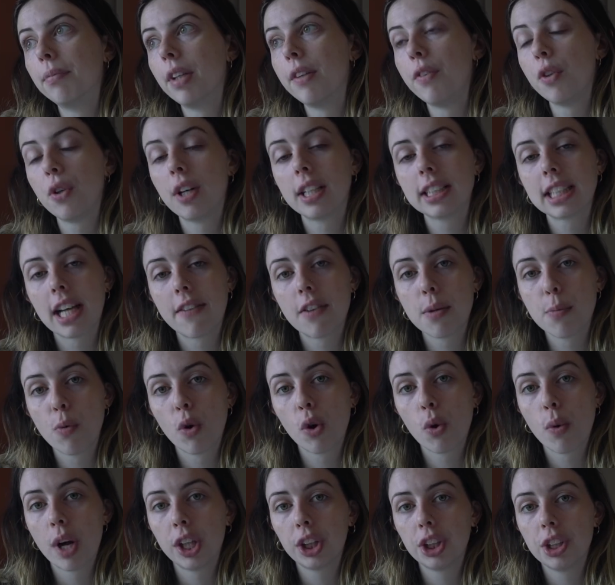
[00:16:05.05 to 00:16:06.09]
if you guys have any more
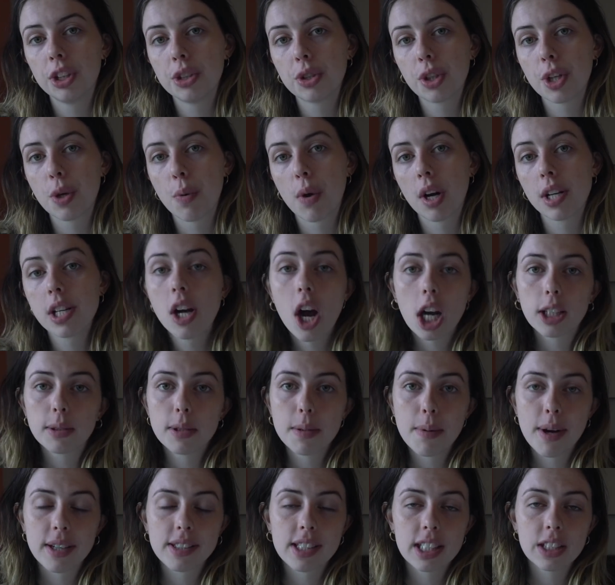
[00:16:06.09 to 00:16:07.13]
questions or you want to talk to me
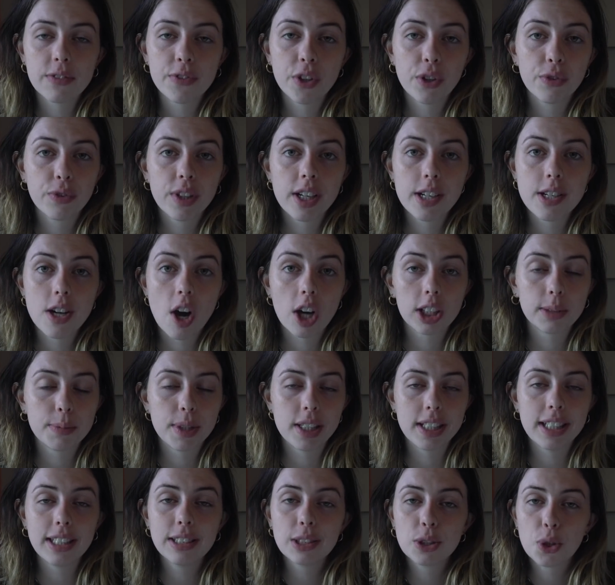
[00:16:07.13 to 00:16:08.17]
about this, feel free to talk to me
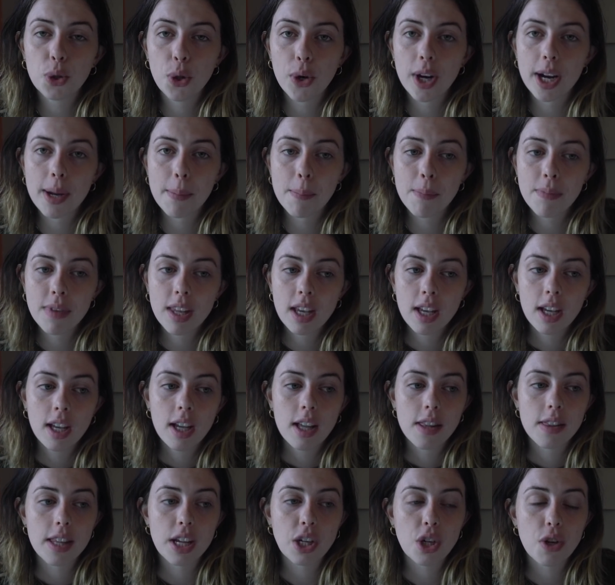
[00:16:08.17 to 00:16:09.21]
on Instagram.
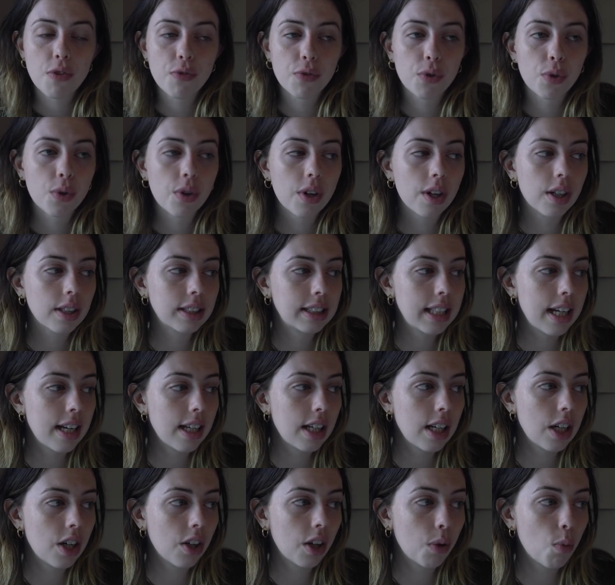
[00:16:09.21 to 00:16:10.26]
Thank you for
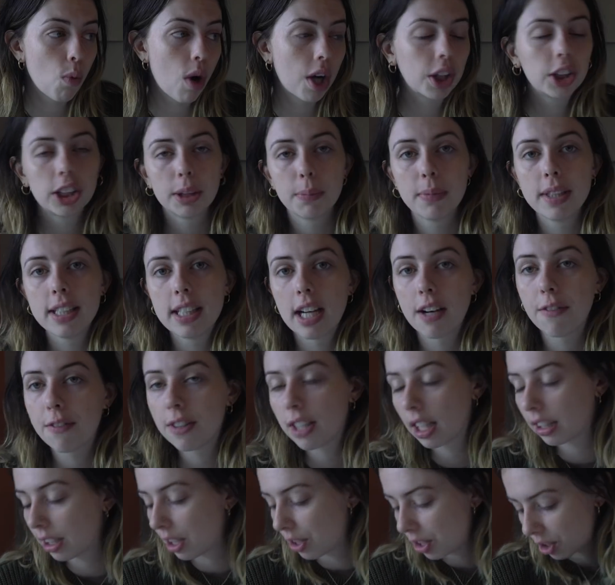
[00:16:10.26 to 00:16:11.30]
sitting here and watching me. I feel
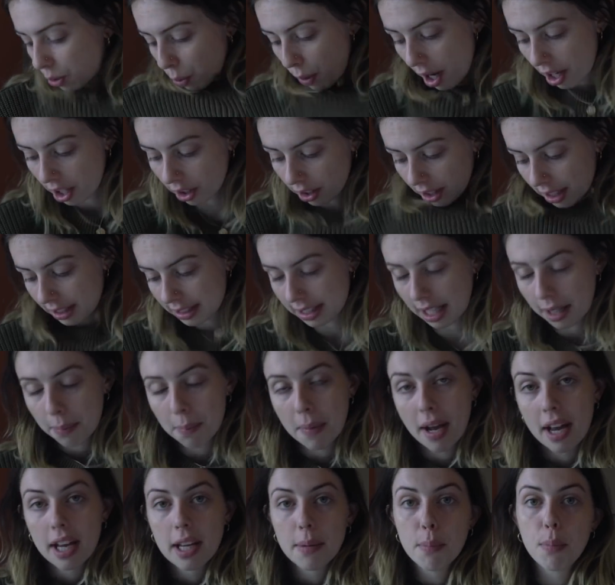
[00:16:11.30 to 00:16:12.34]
like this sweater is like
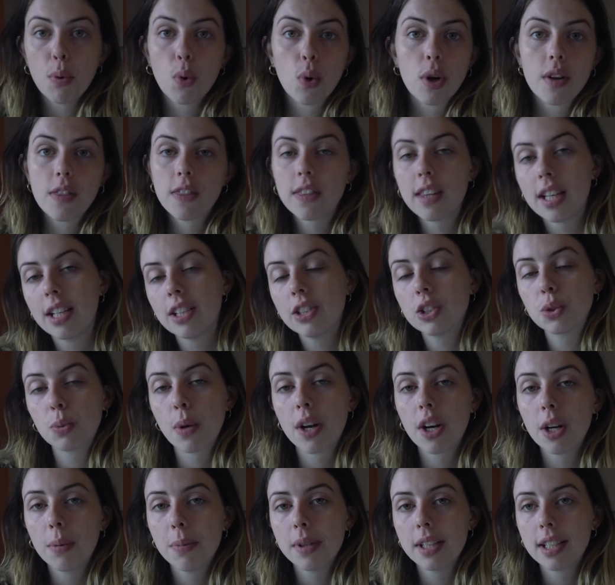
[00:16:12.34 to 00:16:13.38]
my important thing
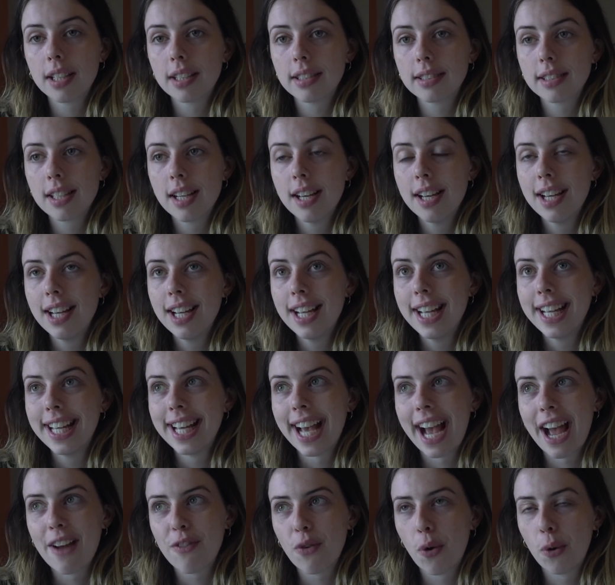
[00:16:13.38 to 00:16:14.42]
sweater, because
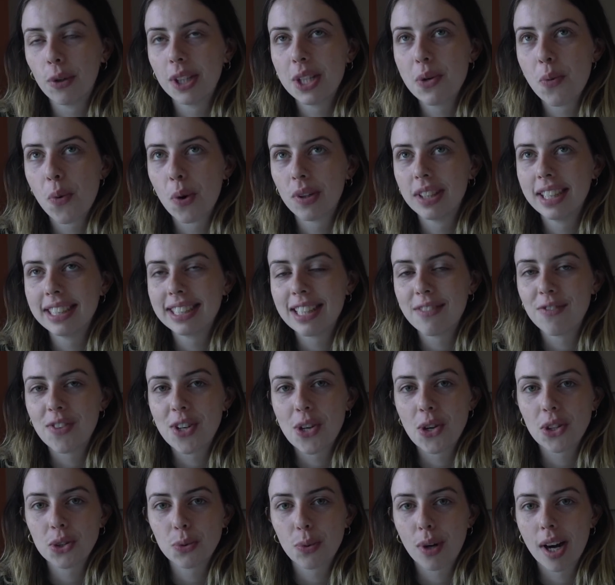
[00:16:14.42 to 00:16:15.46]
I've only worn this in
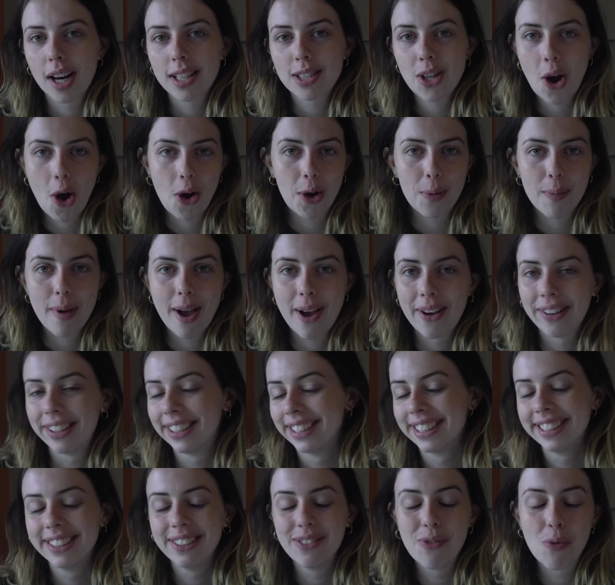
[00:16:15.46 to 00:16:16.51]
videos where I talk
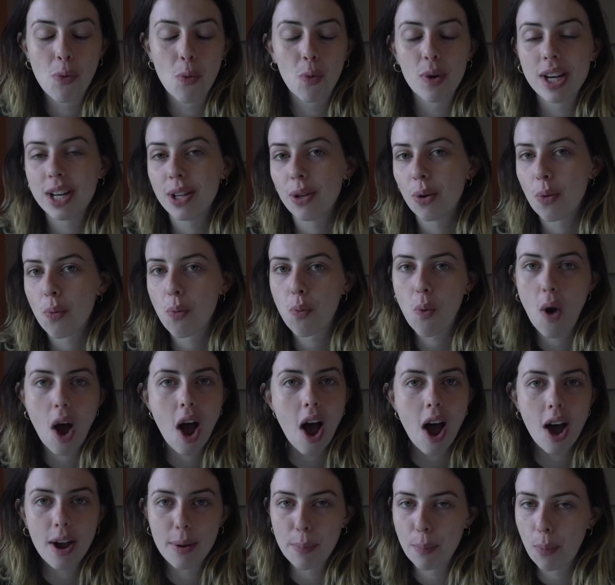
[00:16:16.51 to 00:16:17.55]
about real,
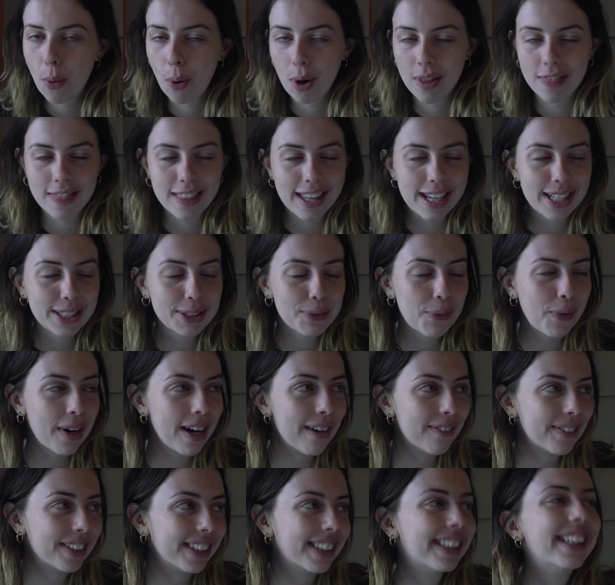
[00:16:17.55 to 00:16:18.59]
raw, important things,
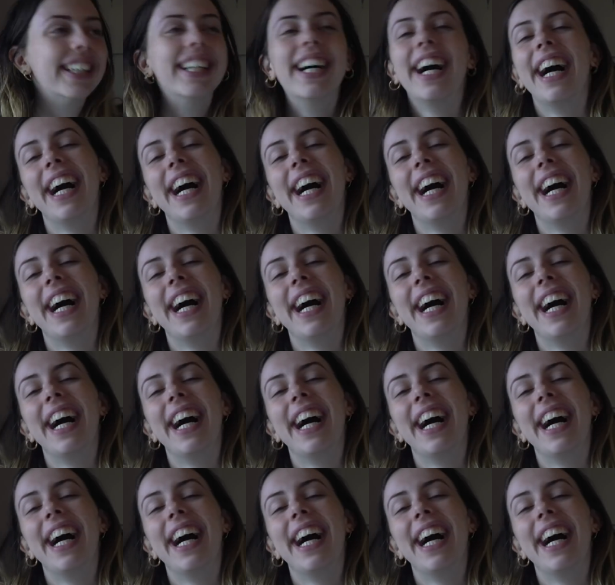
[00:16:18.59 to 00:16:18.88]
whatever.